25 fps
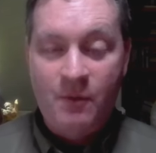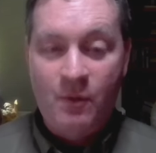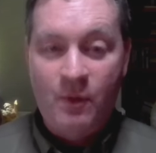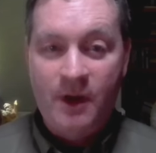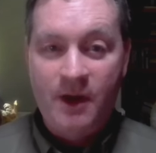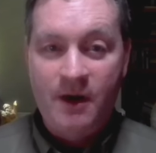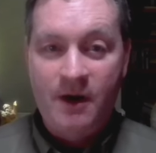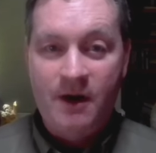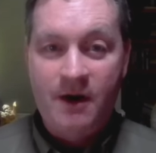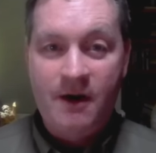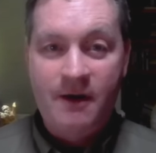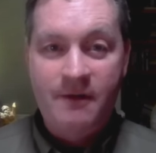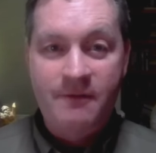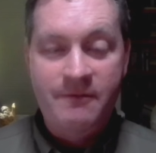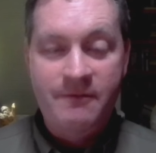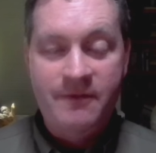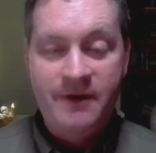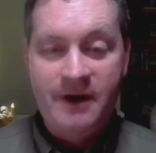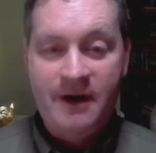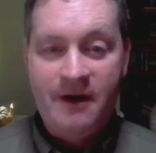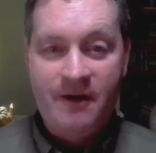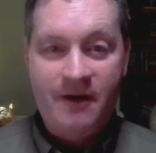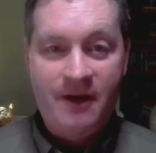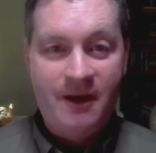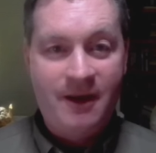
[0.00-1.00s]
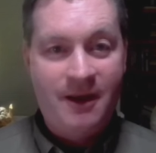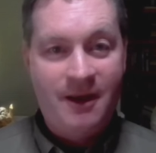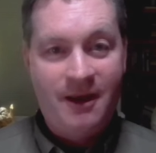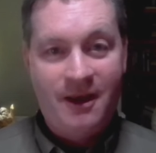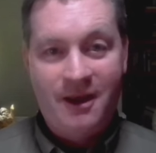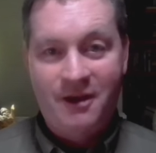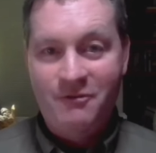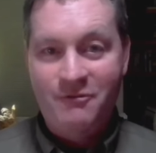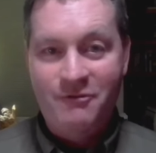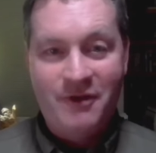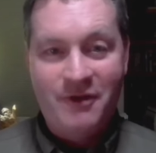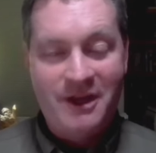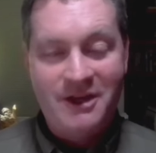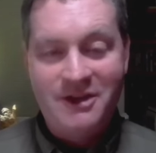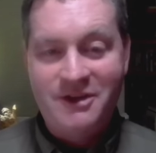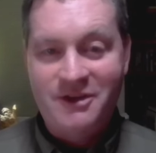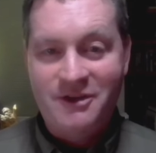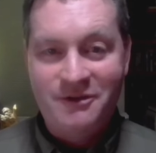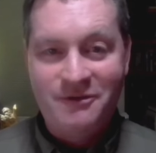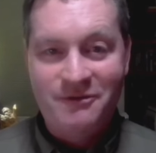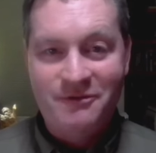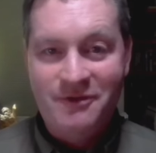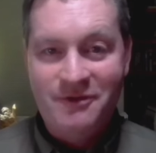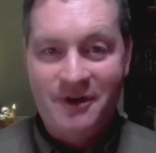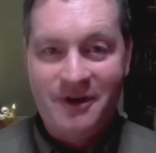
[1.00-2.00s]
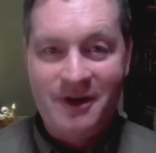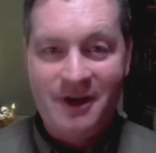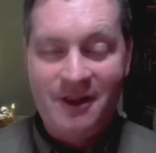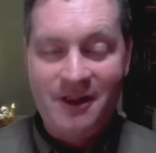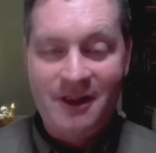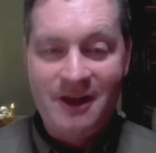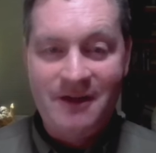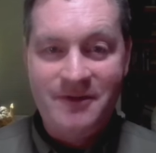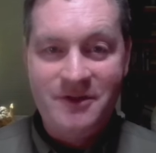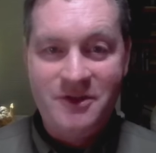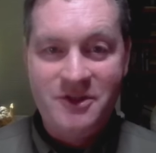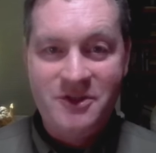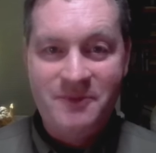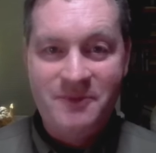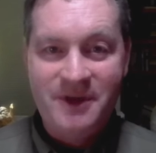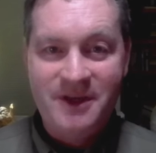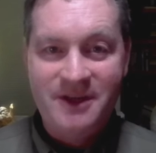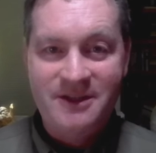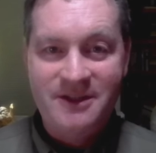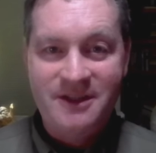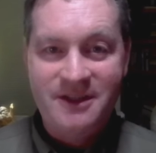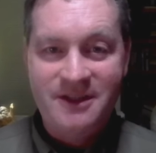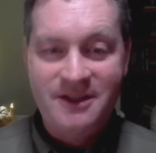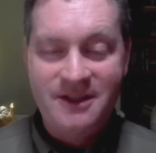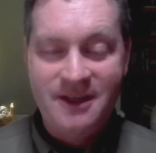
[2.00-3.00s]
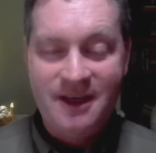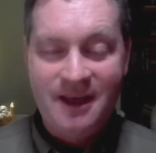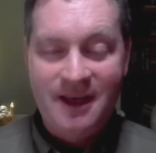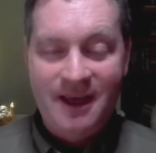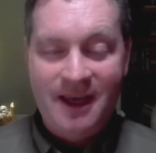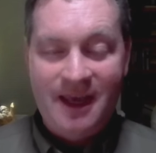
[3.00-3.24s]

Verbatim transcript: We are a very inventive, very clever species,